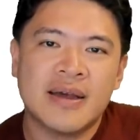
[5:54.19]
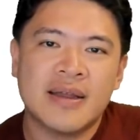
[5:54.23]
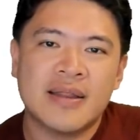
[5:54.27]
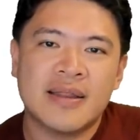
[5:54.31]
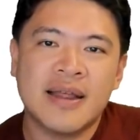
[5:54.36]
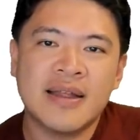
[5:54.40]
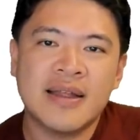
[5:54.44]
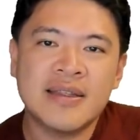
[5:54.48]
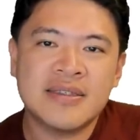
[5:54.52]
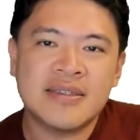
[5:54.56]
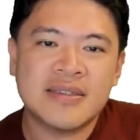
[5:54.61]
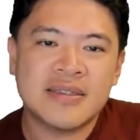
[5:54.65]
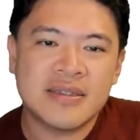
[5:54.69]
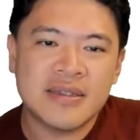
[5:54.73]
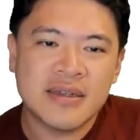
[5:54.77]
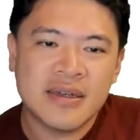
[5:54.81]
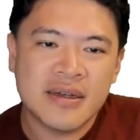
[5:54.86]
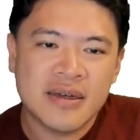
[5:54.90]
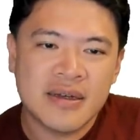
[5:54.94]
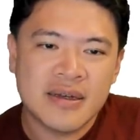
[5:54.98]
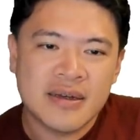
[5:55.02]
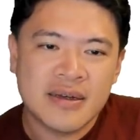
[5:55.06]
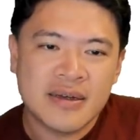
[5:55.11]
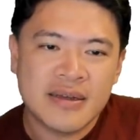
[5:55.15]
Let's
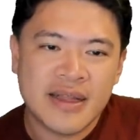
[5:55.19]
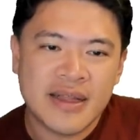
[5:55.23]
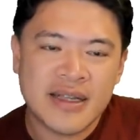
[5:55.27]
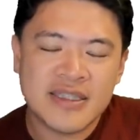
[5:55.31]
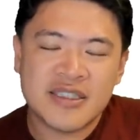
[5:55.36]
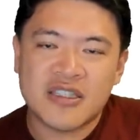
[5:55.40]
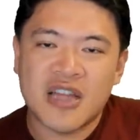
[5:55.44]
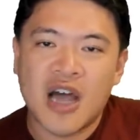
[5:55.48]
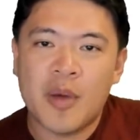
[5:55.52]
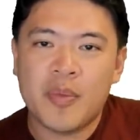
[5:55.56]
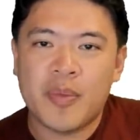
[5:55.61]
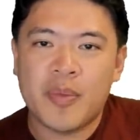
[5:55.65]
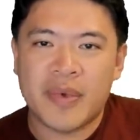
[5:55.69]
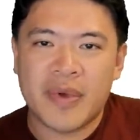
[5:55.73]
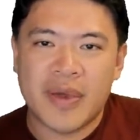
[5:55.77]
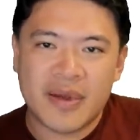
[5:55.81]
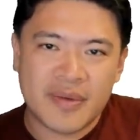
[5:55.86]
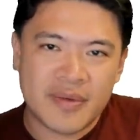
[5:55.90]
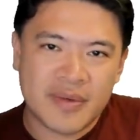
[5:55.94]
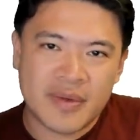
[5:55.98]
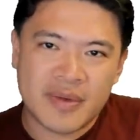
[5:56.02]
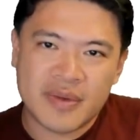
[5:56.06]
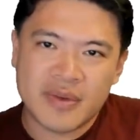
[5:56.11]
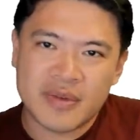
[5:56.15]
stop
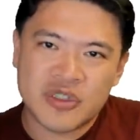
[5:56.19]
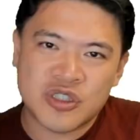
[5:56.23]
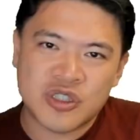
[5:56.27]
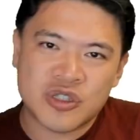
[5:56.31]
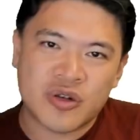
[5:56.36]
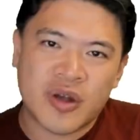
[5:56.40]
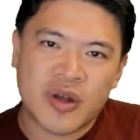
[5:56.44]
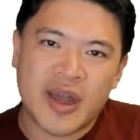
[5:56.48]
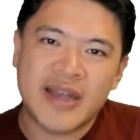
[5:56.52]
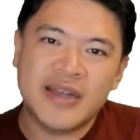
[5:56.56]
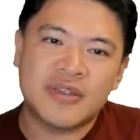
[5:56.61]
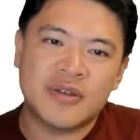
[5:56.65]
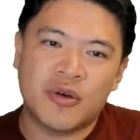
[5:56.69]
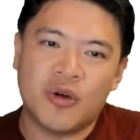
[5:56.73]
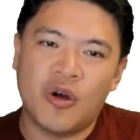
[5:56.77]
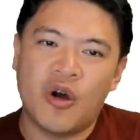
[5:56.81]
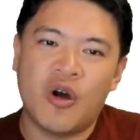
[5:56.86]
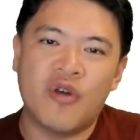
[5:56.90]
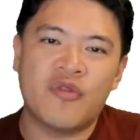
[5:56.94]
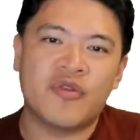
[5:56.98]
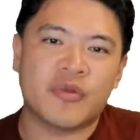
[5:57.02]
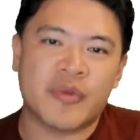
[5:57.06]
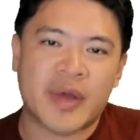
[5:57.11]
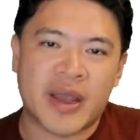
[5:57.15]
trying to
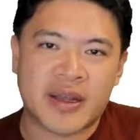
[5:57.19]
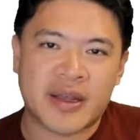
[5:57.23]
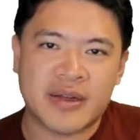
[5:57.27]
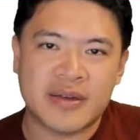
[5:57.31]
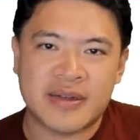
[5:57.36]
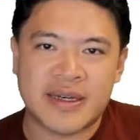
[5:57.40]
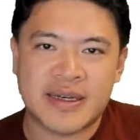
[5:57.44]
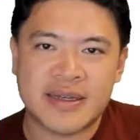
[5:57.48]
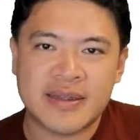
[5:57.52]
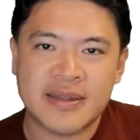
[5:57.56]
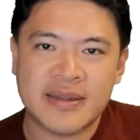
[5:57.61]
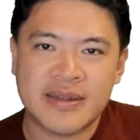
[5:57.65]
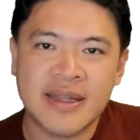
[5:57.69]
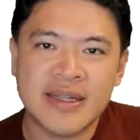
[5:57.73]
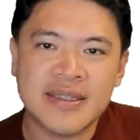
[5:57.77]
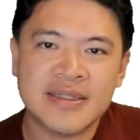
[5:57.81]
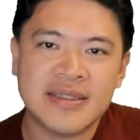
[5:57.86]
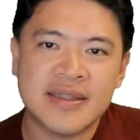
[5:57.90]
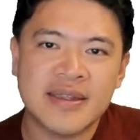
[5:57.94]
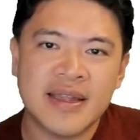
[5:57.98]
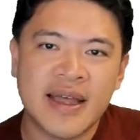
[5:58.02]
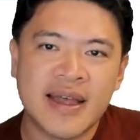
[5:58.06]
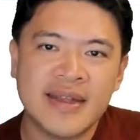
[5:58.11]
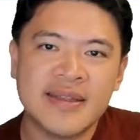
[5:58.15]
over-regulate.
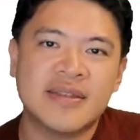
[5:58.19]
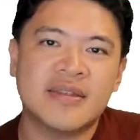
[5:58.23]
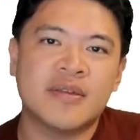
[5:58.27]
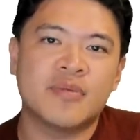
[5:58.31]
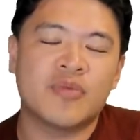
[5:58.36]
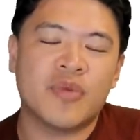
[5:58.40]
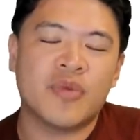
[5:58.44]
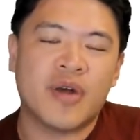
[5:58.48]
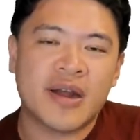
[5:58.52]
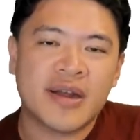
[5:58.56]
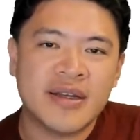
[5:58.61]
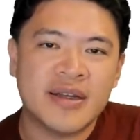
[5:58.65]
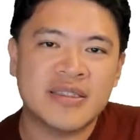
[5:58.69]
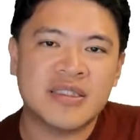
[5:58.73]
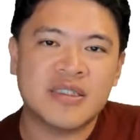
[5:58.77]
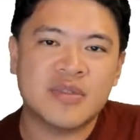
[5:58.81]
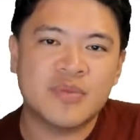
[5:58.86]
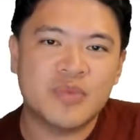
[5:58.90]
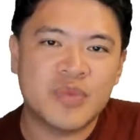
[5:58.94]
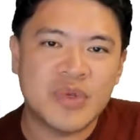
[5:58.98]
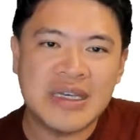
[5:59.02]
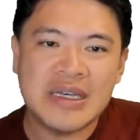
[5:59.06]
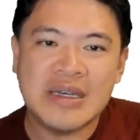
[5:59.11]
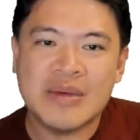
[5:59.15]
Let's let the markets
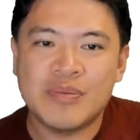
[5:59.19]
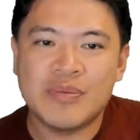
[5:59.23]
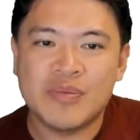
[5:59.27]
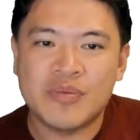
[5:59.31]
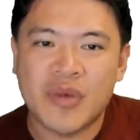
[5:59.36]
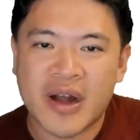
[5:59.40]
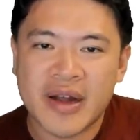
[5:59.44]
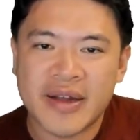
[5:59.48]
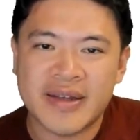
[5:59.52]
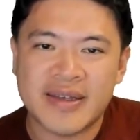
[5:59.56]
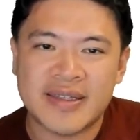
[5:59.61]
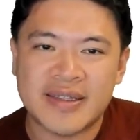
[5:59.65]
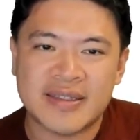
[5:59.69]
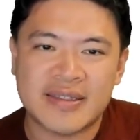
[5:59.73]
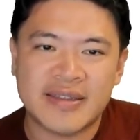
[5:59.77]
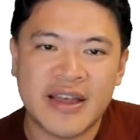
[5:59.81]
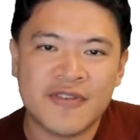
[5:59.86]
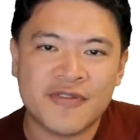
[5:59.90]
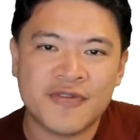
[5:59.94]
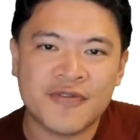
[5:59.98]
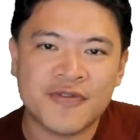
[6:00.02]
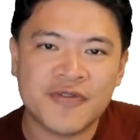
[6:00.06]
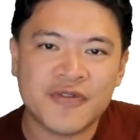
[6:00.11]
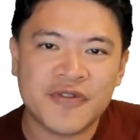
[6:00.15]
be markets.
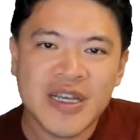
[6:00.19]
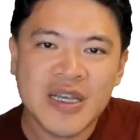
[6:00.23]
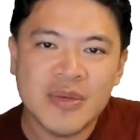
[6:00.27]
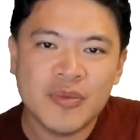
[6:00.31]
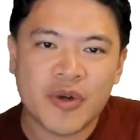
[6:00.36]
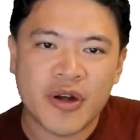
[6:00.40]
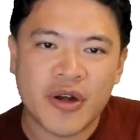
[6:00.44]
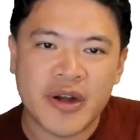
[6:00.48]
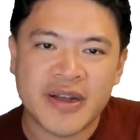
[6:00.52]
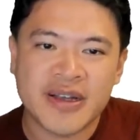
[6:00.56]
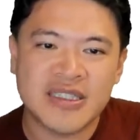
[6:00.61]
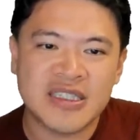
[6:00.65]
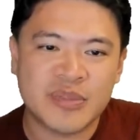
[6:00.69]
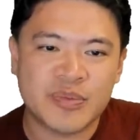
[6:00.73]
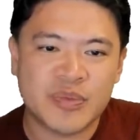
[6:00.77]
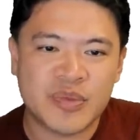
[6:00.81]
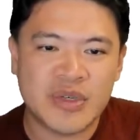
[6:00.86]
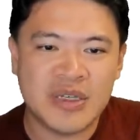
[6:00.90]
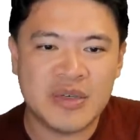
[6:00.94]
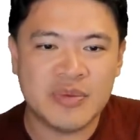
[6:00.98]
Let free markets be